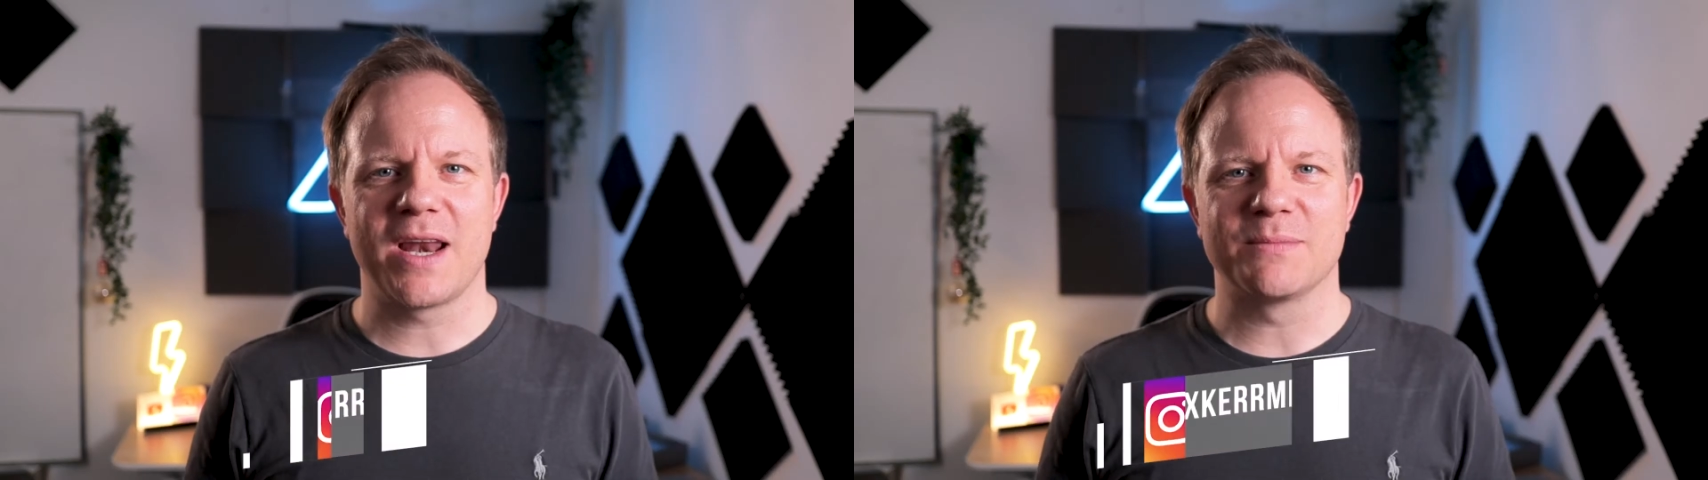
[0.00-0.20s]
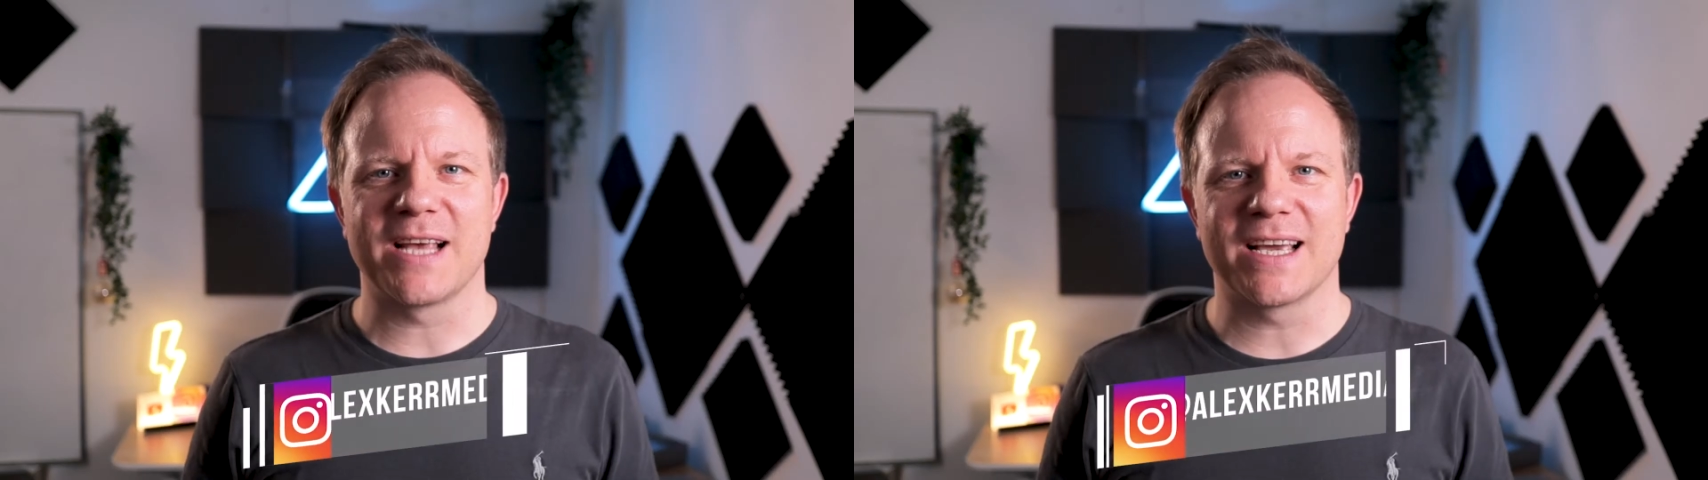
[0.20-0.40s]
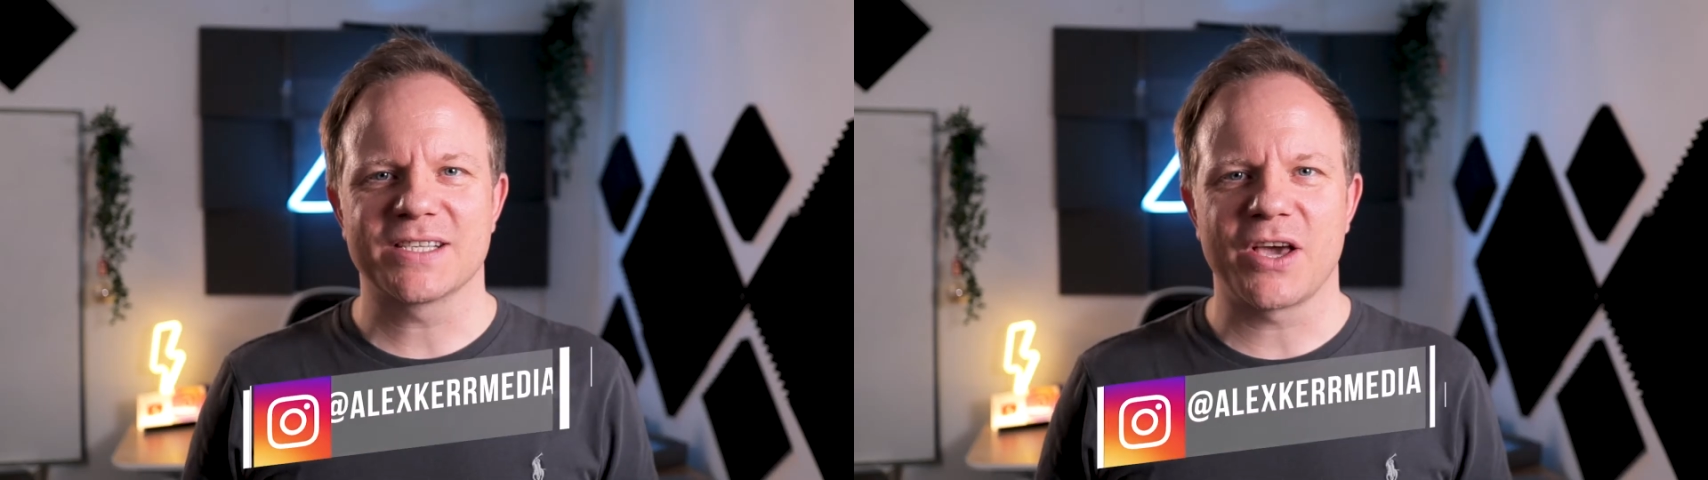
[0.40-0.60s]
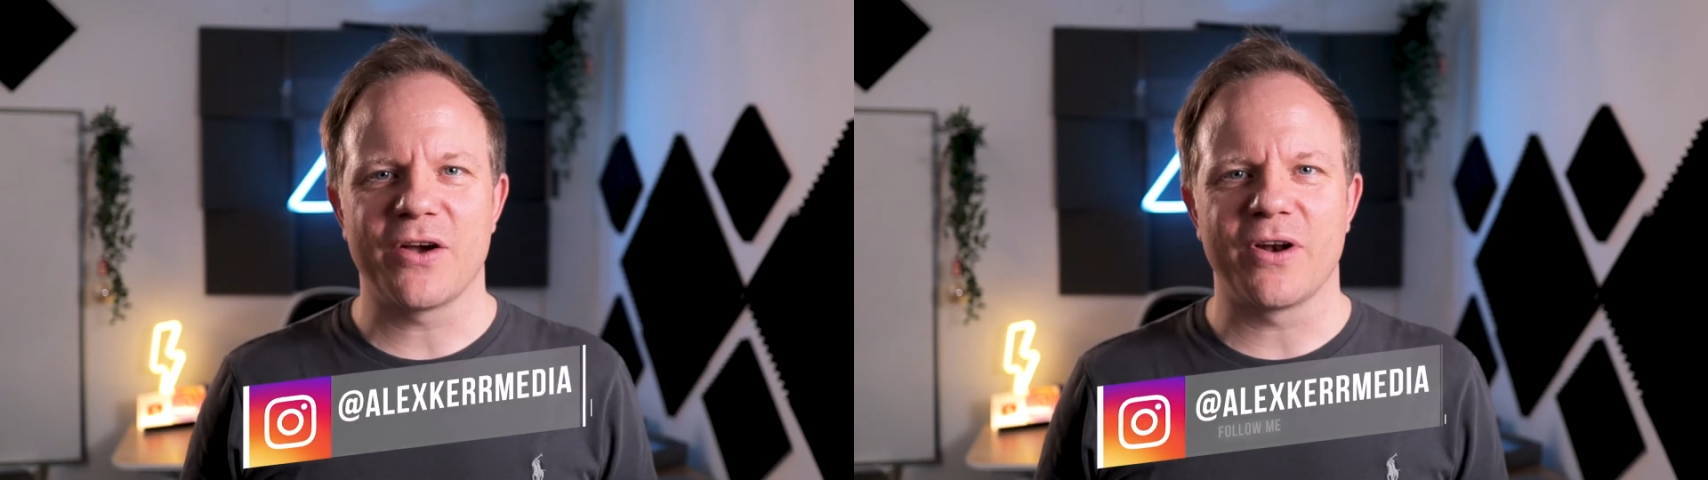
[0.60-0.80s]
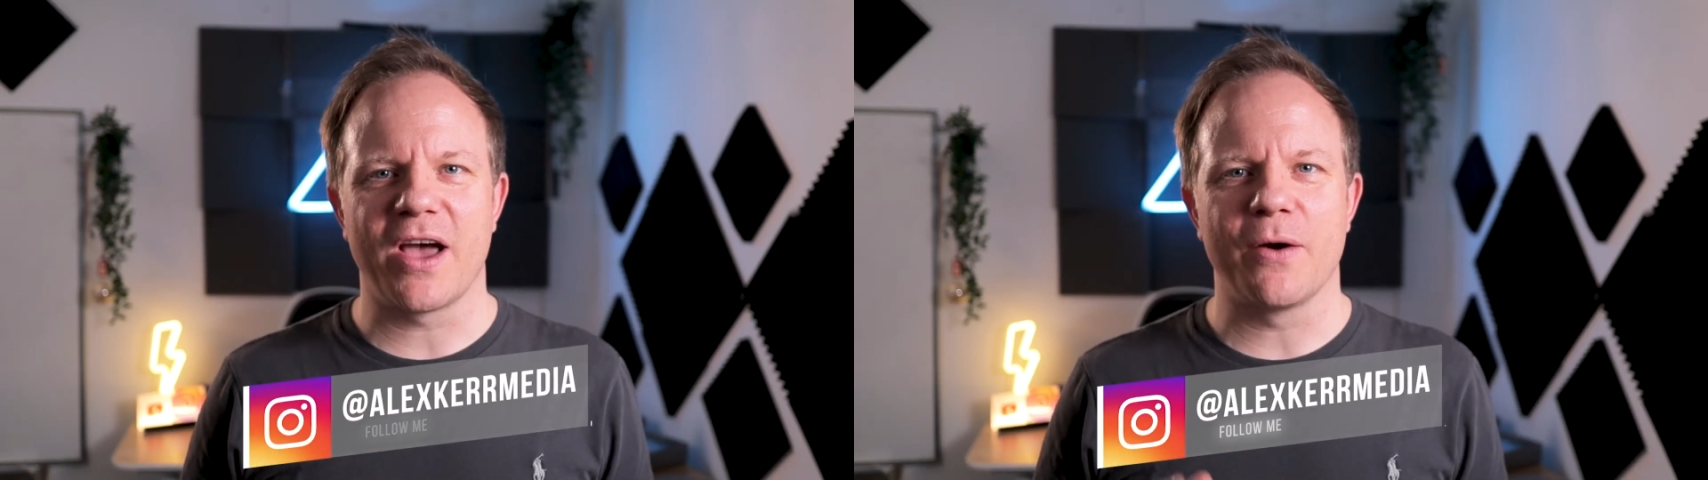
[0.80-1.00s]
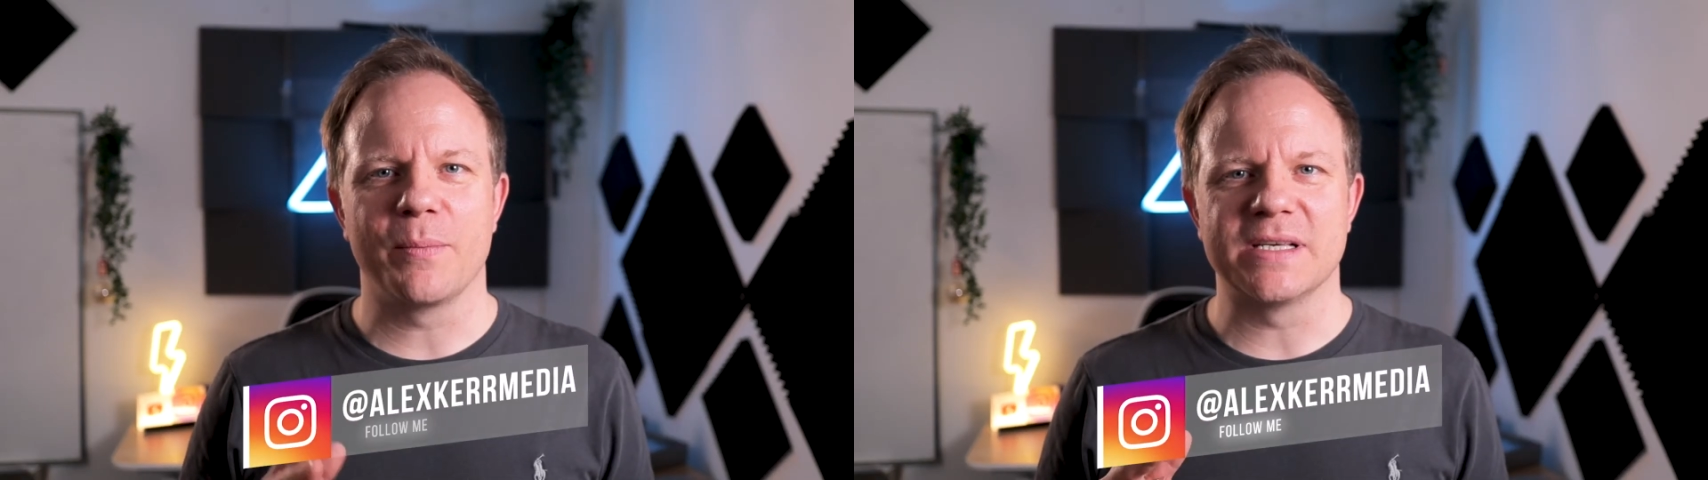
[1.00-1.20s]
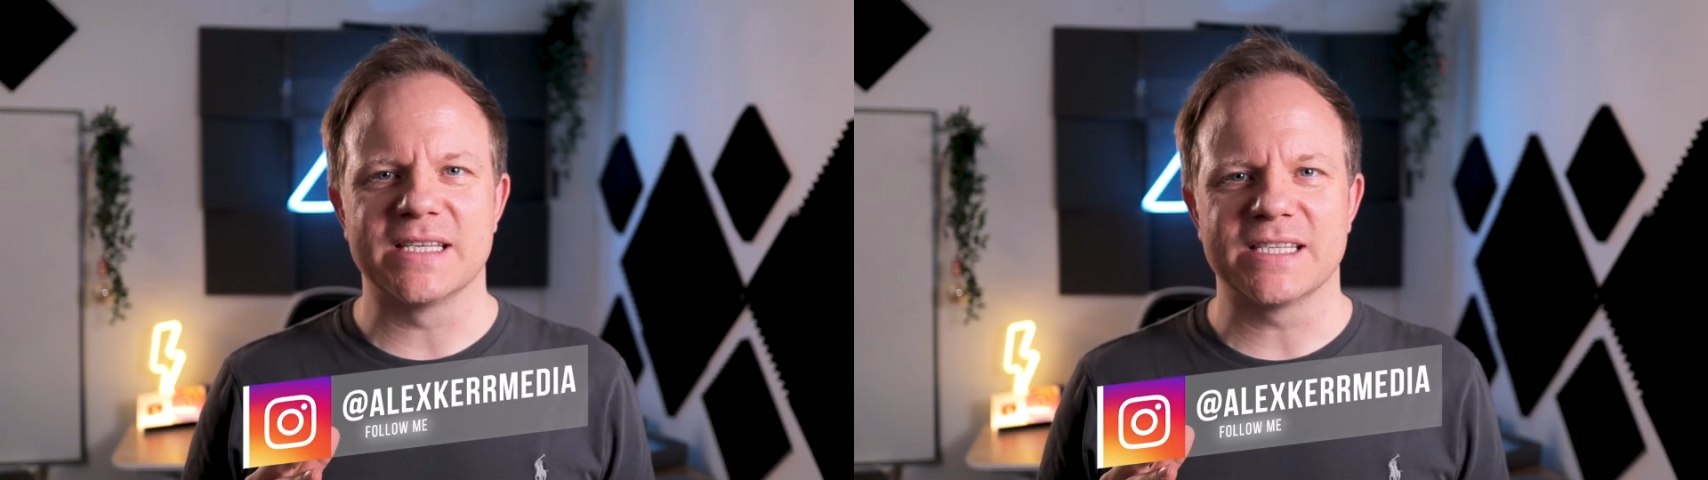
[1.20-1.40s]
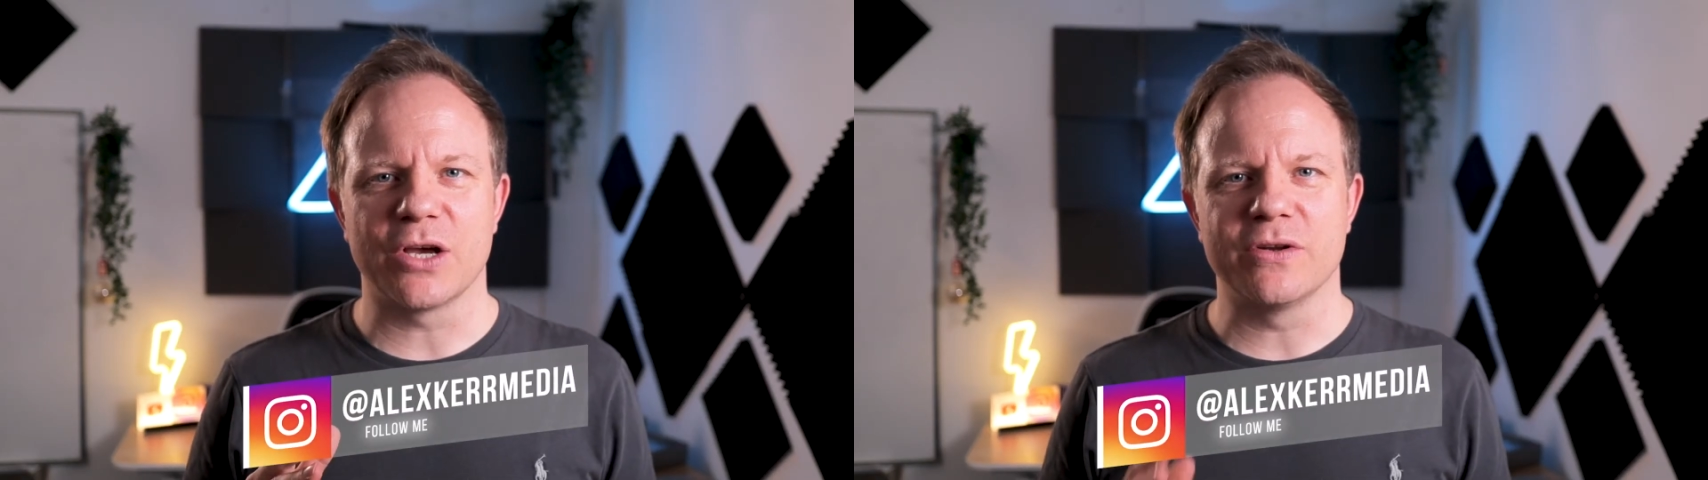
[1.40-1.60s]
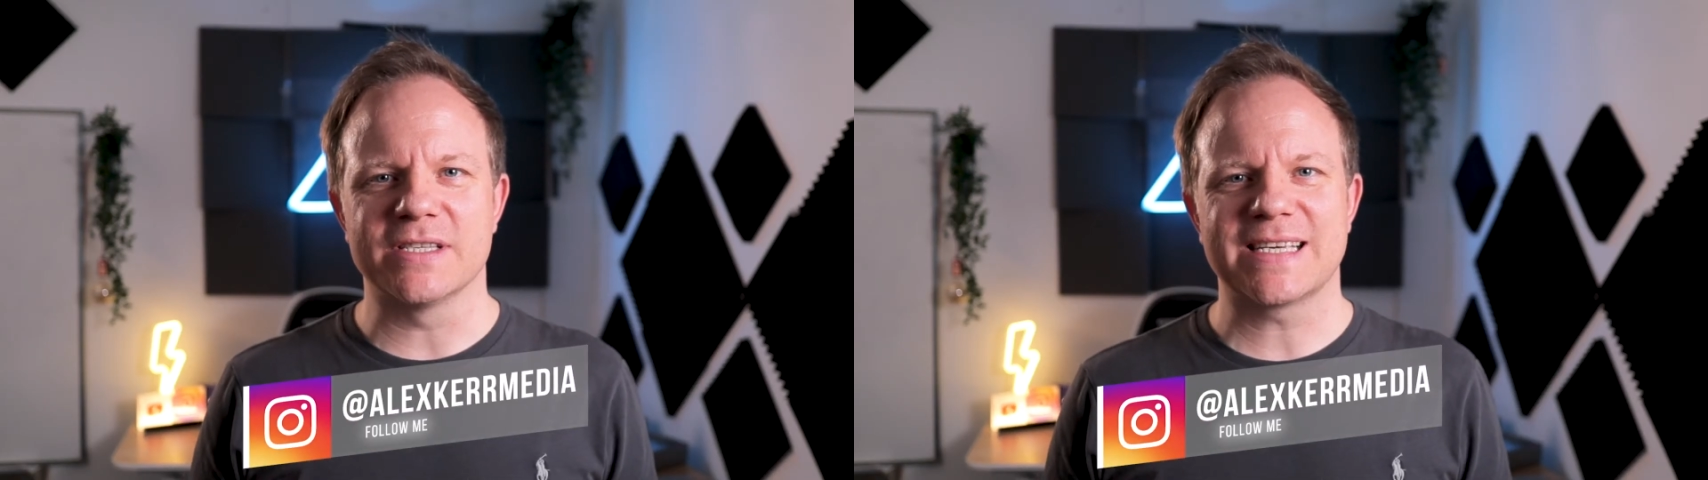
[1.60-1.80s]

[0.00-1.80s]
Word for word: My name's Alex Kerr and I help business owners